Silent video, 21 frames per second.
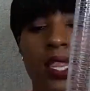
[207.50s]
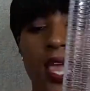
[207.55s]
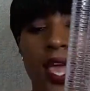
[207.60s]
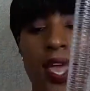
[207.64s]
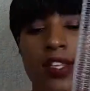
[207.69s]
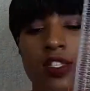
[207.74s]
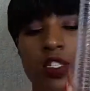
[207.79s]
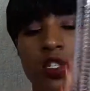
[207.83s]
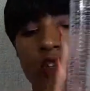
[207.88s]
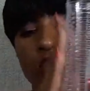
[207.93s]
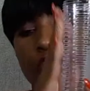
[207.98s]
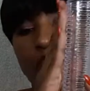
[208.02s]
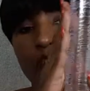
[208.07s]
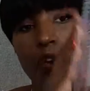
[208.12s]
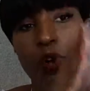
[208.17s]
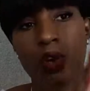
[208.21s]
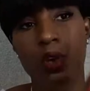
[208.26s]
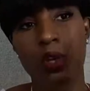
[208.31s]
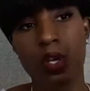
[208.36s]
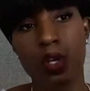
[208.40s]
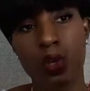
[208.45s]
can last you
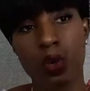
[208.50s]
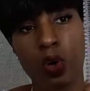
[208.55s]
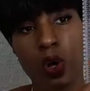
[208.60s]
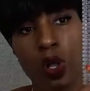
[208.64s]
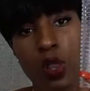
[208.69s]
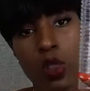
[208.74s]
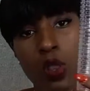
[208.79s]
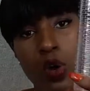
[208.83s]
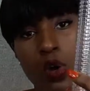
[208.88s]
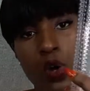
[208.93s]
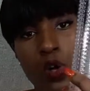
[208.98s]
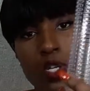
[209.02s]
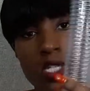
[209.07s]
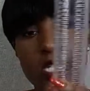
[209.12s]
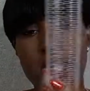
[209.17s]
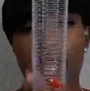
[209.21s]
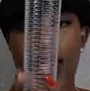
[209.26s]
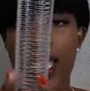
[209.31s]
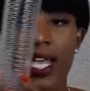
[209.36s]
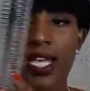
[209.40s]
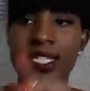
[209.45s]
for you know a longer
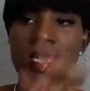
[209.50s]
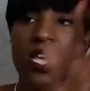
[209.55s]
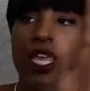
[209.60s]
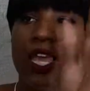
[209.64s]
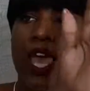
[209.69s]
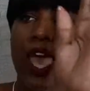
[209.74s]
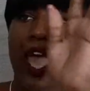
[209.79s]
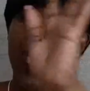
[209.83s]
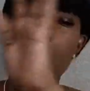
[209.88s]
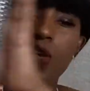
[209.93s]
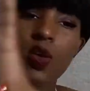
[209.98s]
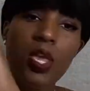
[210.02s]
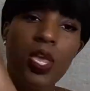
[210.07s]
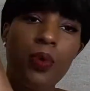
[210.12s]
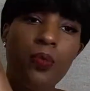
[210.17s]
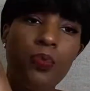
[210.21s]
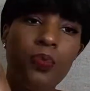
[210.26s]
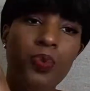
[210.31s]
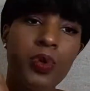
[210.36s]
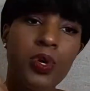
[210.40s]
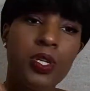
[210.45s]
days, and you
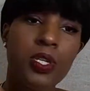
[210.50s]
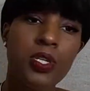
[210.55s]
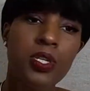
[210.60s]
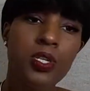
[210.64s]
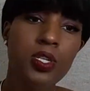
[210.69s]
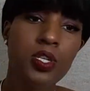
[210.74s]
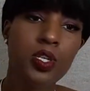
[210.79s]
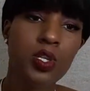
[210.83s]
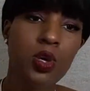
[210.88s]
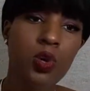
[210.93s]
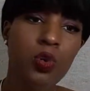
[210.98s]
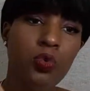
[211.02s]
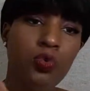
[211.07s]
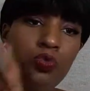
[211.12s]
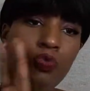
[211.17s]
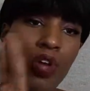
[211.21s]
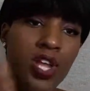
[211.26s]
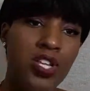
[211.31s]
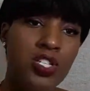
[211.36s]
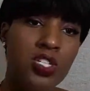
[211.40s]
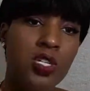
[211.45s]
can put you know
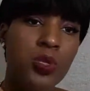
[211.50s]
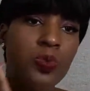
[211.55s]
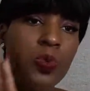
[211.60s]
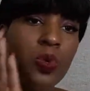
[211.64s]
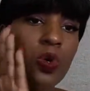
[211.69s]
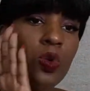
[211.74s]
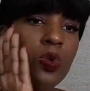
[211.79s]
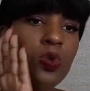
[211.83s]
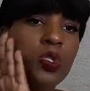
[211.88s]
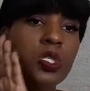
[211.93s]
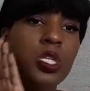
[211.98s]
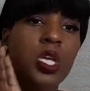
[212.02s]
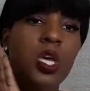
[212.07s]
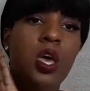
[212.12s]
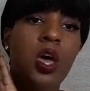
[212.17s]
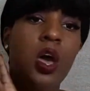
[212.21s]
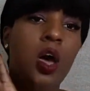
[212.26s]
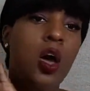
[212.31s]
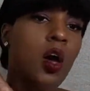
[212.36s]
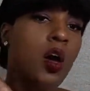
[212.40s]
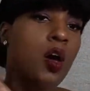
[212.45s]
vegetables.
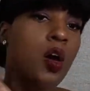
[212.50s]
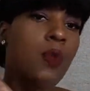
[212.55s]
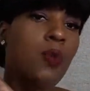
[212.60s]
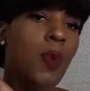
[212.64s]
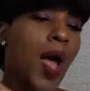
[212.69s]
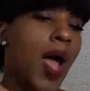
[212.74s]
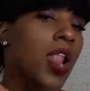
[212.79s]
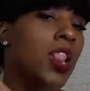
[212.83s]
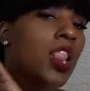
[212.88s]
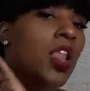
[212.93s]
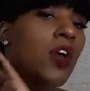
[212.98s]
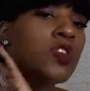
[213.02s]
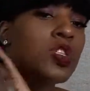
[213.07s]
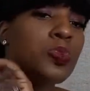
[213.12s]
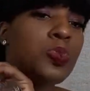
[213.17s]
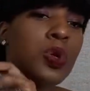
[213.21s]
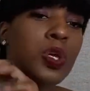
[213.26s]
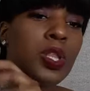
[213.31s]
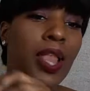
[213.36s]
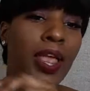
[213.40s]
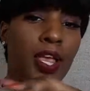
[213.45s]
Um, I love
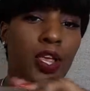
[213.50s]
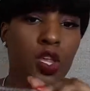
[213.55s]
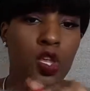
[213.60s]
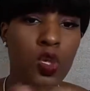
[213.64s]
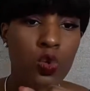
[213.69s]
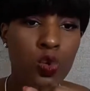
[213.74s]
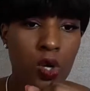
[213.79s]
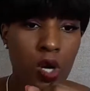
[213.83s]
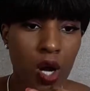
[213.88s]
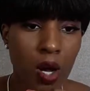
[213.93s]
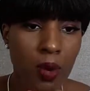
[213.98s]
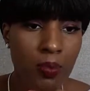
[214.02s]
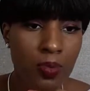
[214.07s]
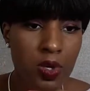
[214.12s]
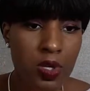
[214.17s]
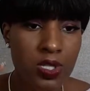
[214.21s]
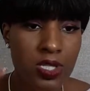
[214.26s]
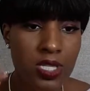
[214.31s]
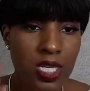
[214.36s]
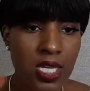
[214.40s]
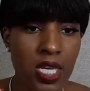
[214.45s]
to put like
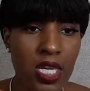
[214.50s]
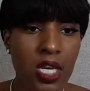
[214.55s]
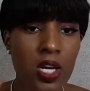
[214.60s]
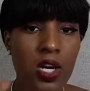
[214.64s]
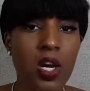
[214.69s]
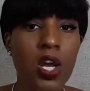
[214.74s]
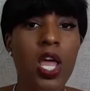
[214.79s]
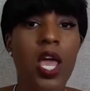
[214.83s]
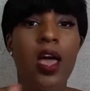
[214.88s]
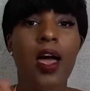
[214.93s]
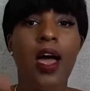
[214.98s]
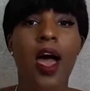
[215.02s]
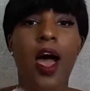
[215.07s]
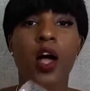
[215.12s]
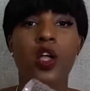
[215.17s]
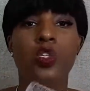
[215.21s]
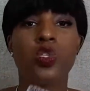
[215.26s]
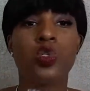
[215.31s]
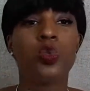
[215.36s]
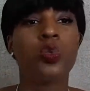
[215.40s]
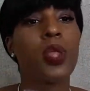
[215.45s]
cucumbers in here.
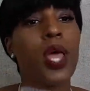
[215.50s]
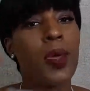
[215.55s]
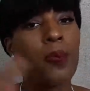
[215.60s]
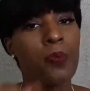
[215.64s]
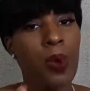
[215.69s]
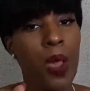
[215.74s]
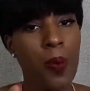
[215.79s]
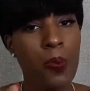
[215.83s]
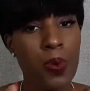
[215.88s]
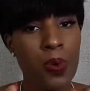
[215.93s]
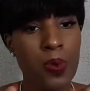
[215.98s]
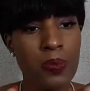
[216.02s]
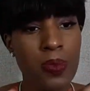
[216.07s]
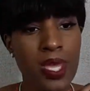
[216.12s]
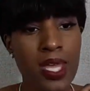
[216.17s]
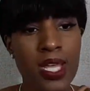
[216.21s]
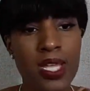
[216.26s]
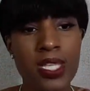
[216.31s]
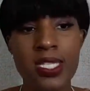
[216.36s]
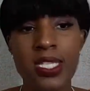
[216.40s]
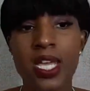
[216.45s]
I'll do like
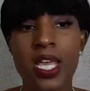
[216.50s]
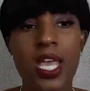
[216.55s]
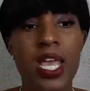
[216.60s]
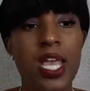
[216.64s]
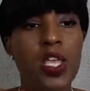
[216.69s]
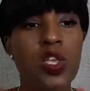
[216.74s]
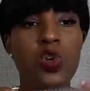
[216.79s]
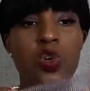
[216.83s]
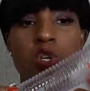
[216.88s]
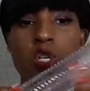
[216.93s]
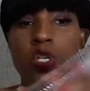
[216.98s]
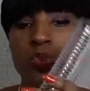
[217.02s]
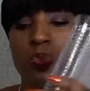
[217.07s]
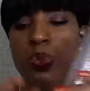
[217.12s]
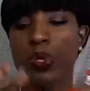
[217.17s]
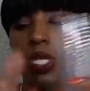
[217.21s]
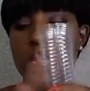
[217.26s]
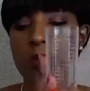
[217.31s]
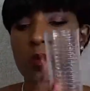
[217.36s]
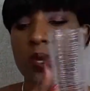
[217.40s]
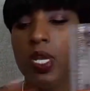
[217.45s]
peppermint. You can just
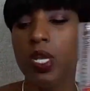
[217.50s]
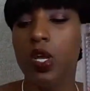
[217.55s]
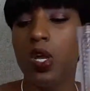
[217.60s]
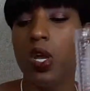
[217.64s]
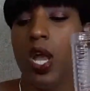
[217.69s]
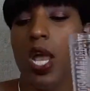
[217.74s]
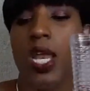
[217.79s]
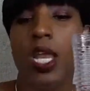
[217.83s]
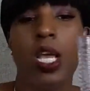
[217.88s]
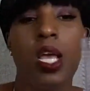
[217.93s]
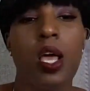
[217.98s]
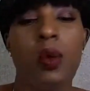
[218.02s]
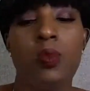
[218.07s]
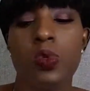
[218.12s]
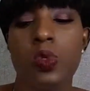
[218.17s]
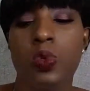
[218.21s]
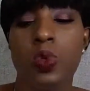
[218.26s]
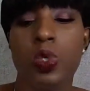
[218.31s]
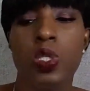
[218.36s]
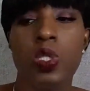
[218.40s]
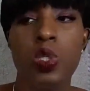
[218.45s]
put them in here, and it
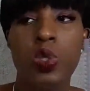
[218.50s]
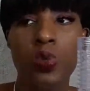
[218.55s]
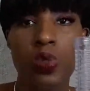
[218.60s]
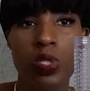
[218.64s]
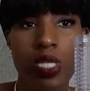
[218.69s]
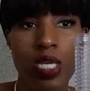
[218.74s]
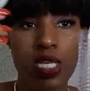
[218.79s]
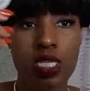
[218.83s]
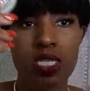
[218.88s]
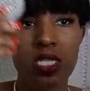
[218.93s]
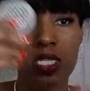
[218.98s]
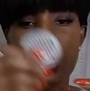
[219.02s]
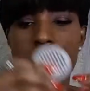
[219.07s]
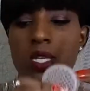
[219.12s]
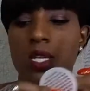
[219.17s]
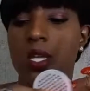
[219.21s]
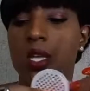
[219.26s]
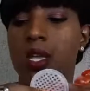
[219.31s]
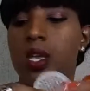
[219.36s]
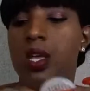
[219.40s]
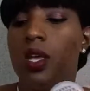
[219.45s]
comes with two discs
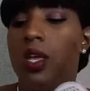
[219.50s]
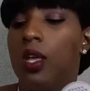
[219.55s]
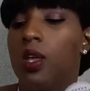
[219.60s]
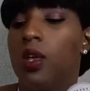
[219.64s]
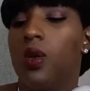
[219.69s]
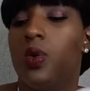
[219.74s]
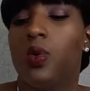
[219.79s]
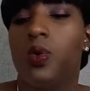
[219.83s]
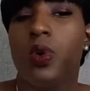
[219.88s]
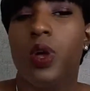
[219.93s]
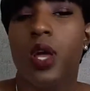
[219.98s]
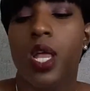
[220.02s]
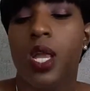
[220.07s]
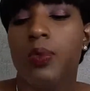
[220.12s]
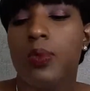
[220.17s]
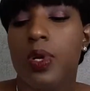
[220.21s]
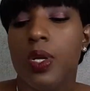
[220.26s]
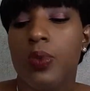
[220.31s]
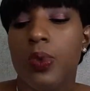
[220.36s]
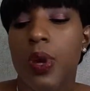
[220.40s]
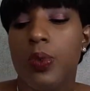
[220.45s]

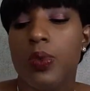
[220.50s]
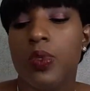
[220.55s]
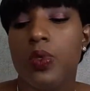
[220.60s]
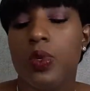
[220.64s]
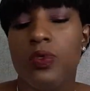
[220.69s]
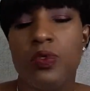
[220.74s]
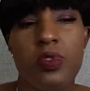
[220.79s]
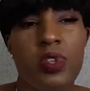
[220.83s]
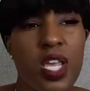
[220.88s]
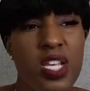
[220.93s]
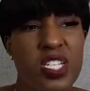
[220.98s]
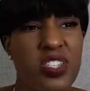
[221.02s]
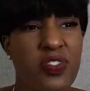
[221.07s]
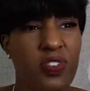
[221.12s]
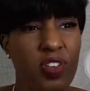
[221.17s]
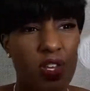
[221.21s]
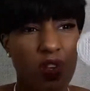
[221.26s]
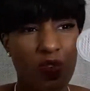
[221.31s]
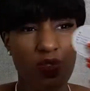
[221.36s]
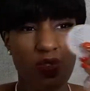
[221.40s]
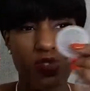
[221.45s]
I'm going to probably do a next
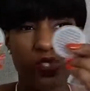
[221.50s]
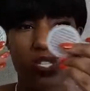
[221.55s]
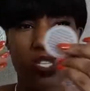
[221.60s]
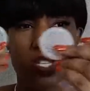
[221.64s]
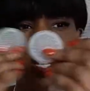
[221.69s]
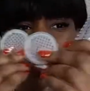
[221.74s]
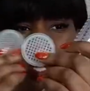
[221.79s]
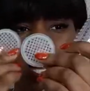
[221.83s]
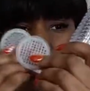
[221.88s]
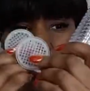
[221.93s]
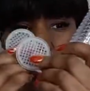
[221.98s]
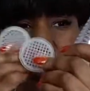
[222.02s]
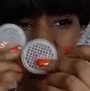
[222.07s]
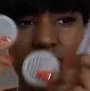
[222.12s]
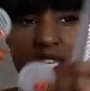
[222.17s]
video if you see this like